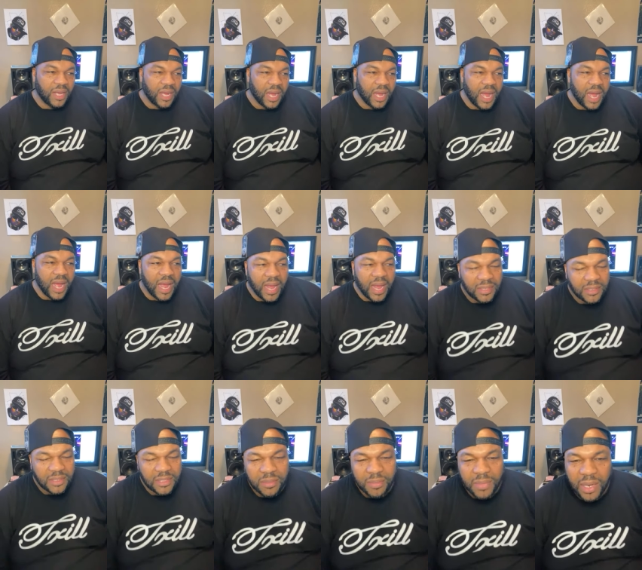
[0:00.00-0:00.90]
I
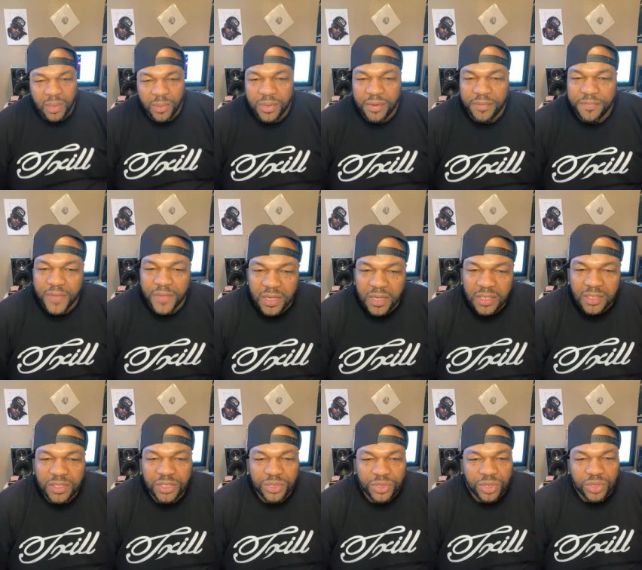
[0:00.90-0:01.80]
asked him, like, what the fuck
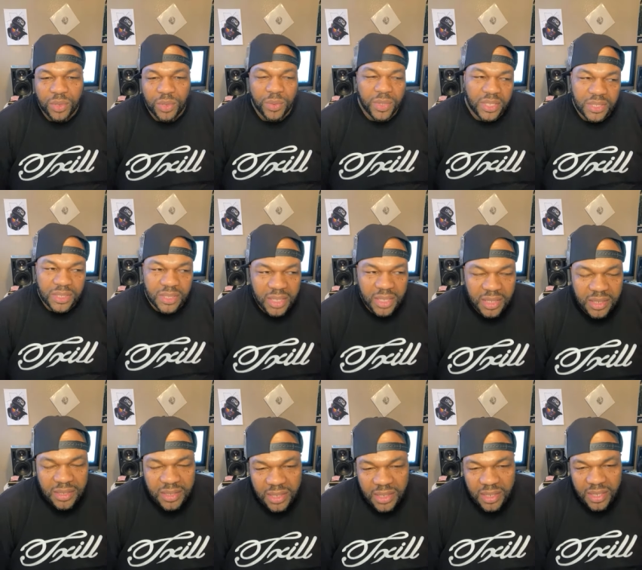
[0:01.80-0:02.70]
is you doing? What is
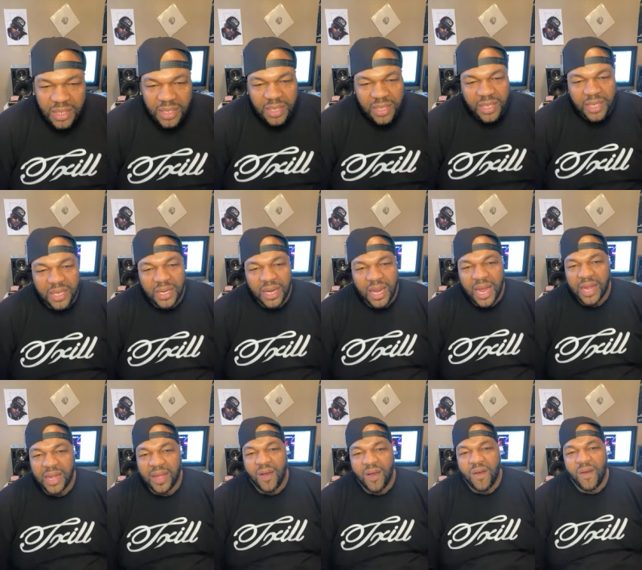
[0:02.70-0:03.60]
this? He
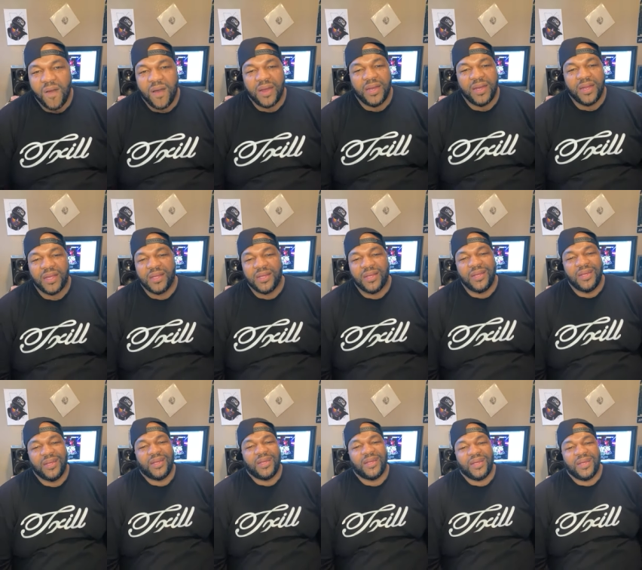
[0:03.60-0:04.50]
like, oh,
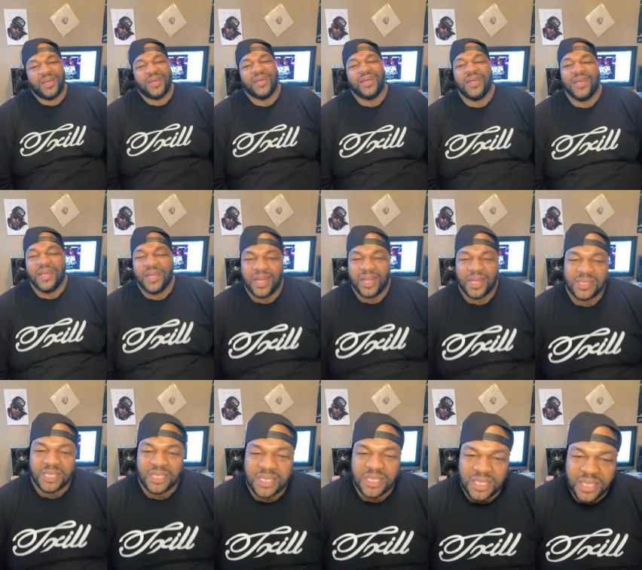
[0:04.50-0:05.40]
nigga,
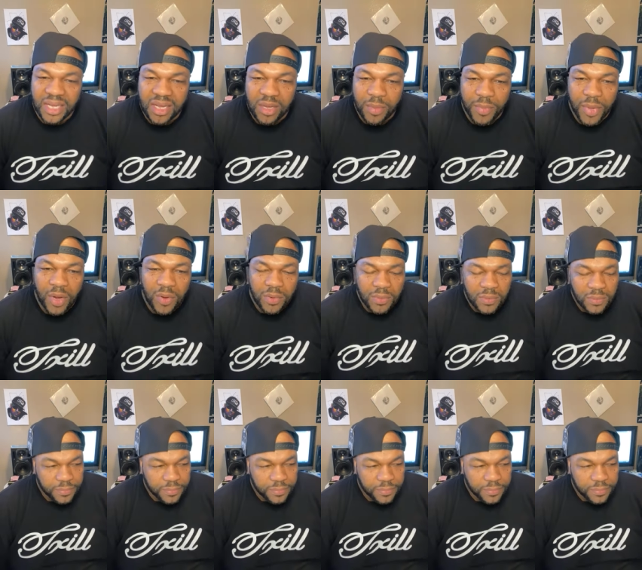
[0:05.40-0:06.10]
that's a Sigamo.